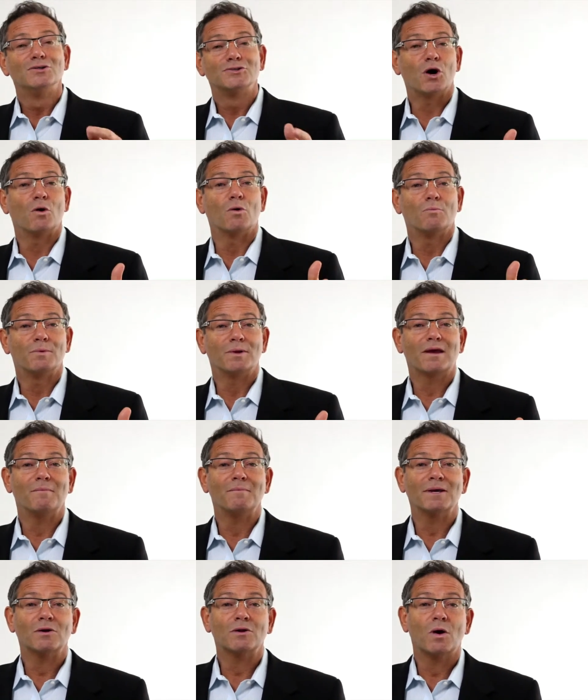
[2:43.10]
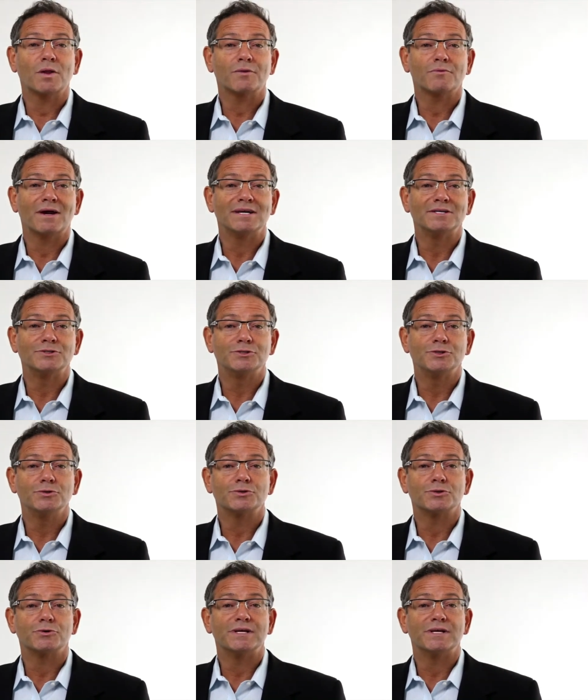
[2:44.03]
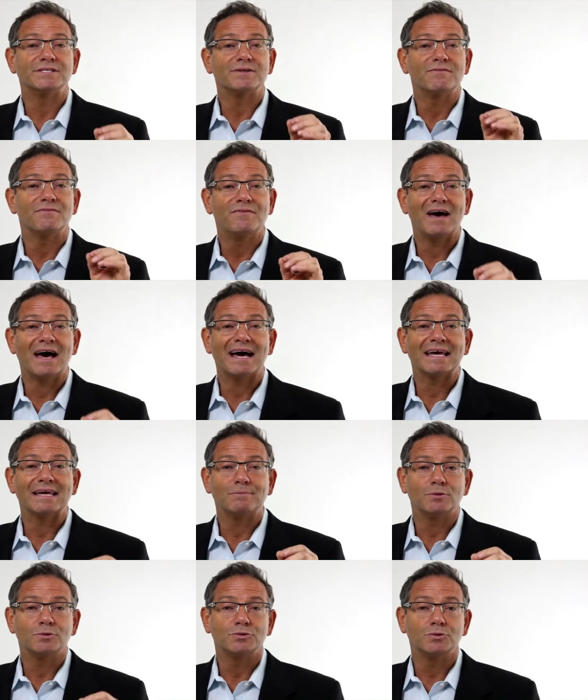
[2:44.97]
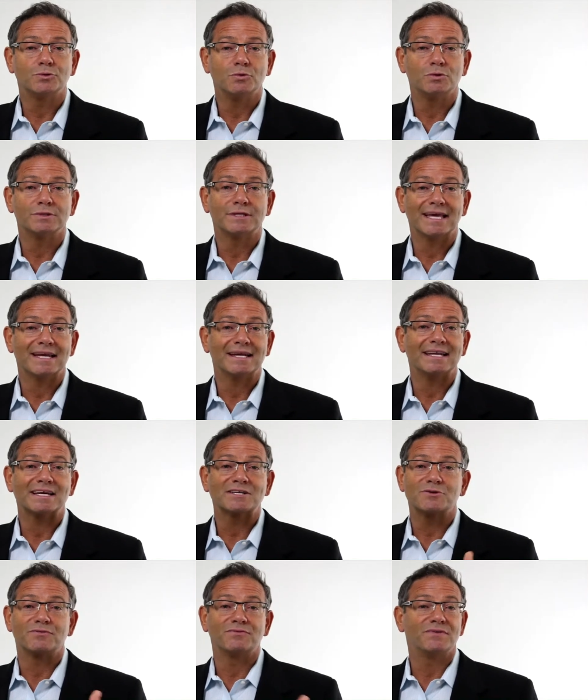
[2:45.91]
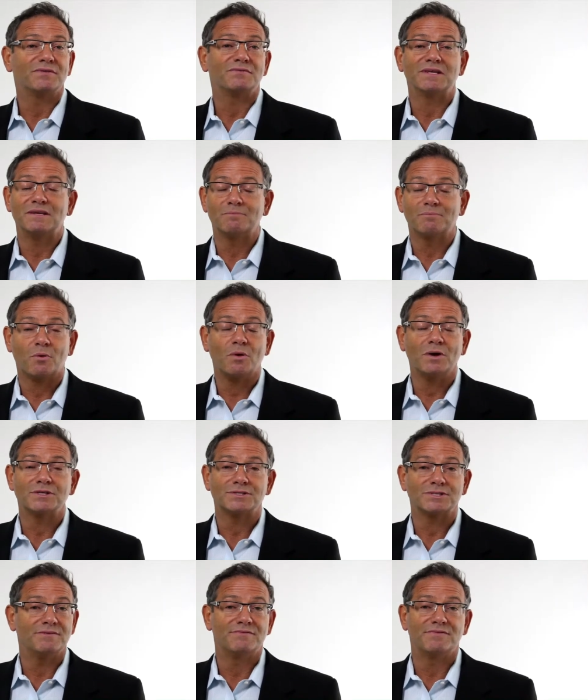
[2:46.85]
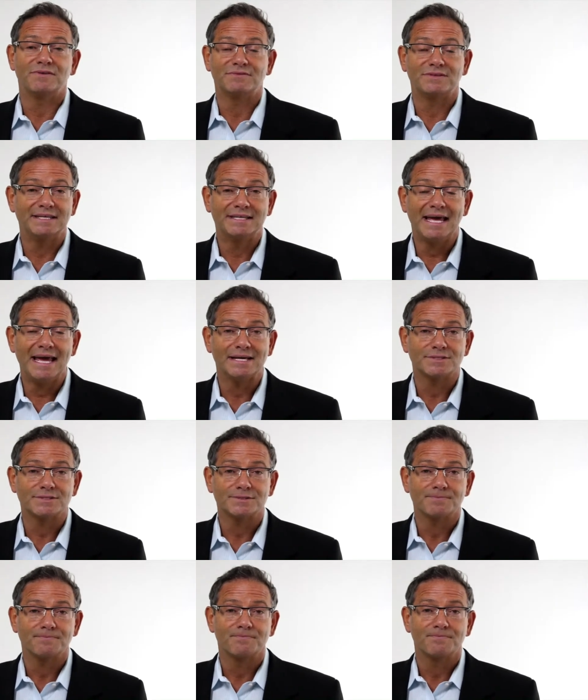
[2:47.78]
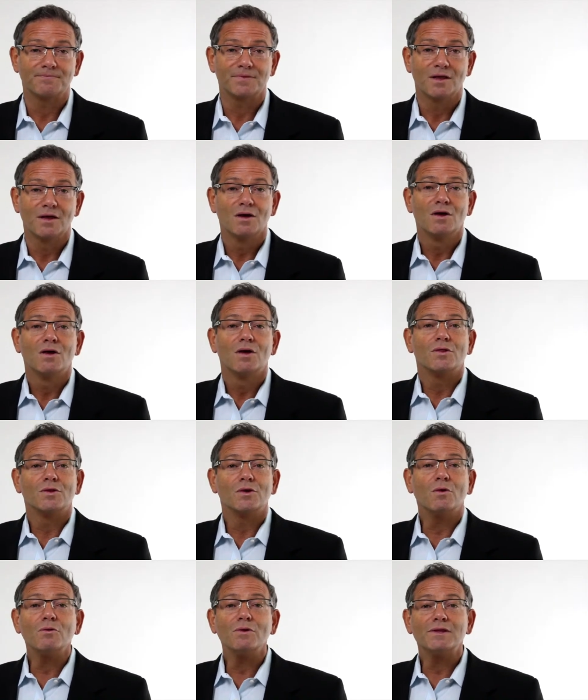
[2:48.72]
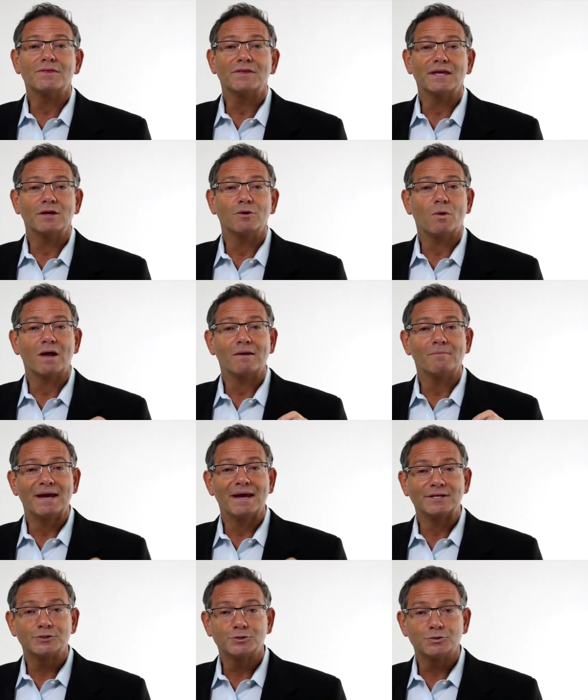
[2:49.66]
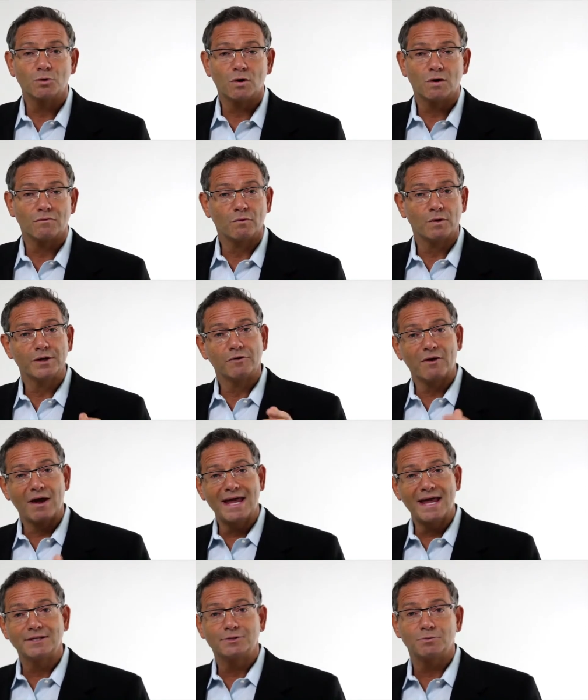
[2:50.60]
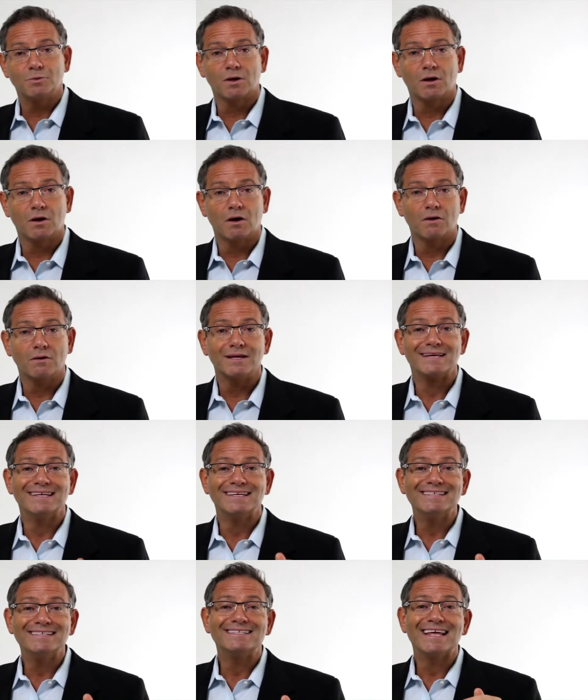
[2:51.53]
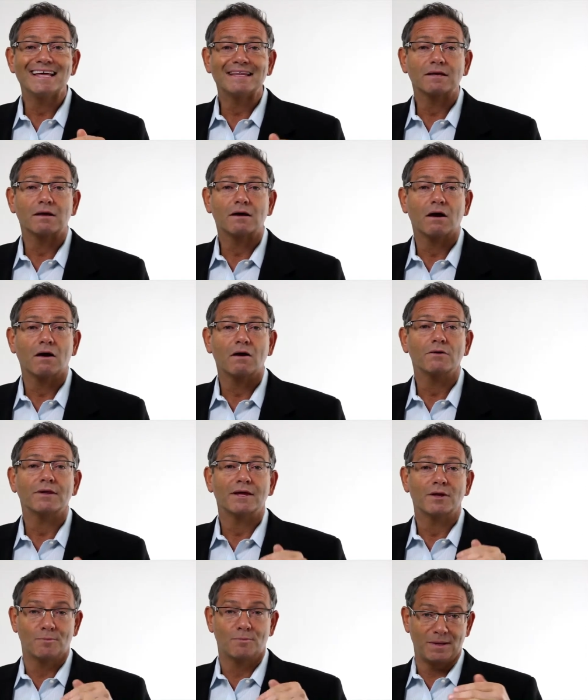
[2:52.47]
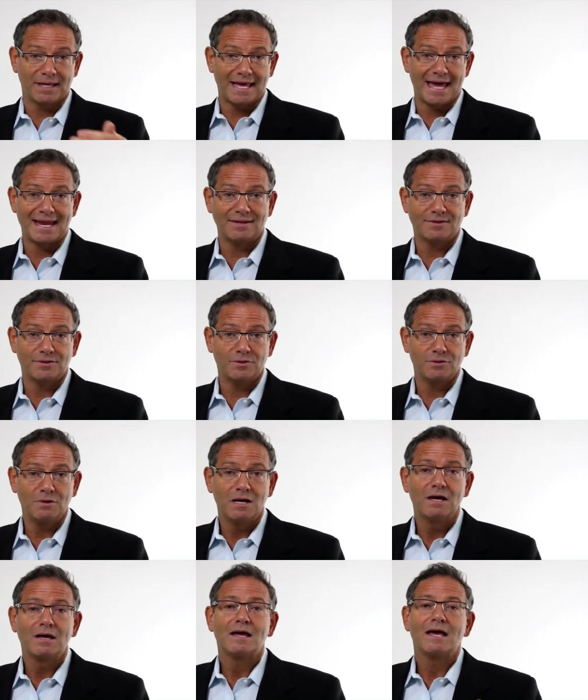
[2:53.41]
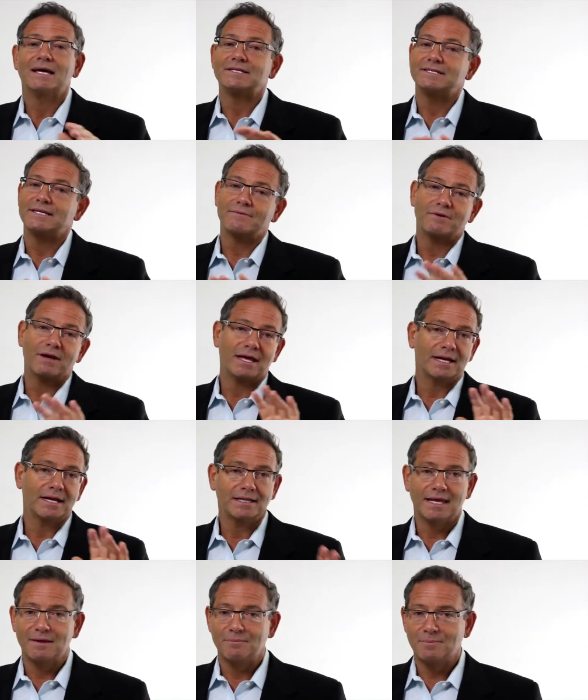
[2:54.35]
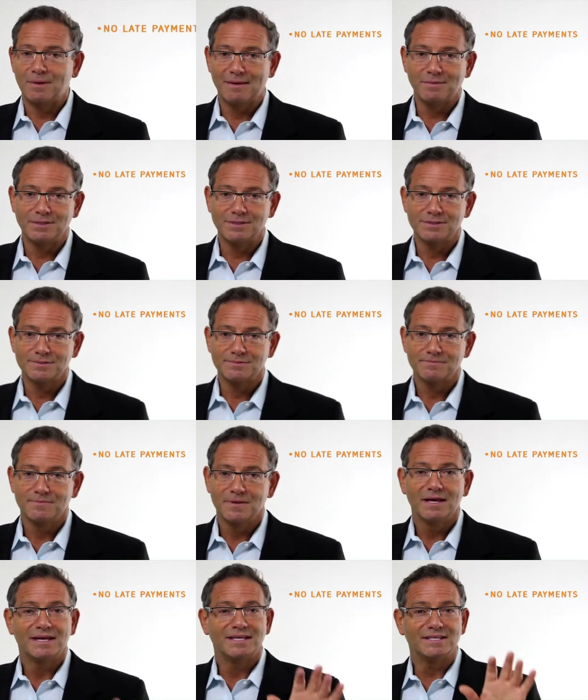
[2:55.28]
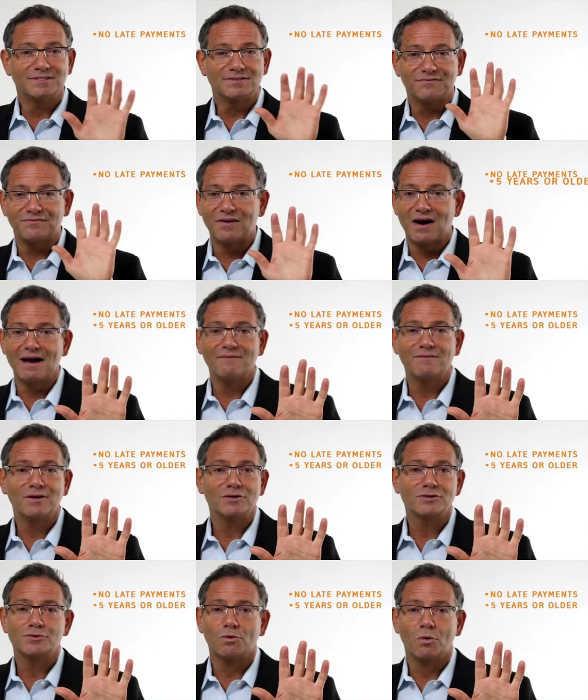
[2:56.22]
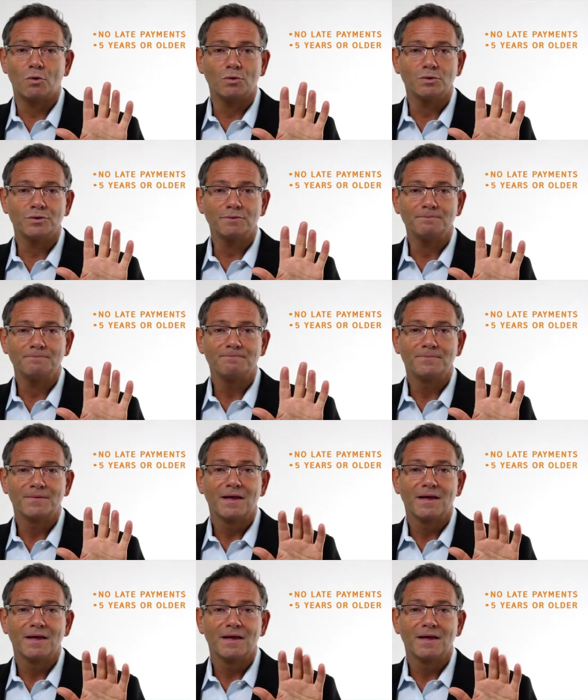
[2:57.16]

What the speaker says: So becoming an authorized user is a valuable tool to get an extra 15 points in 15 days. The only thing you want to make sure of when you're added to a card is that the card that you're being added to has never had any late payments, is 5 years or older,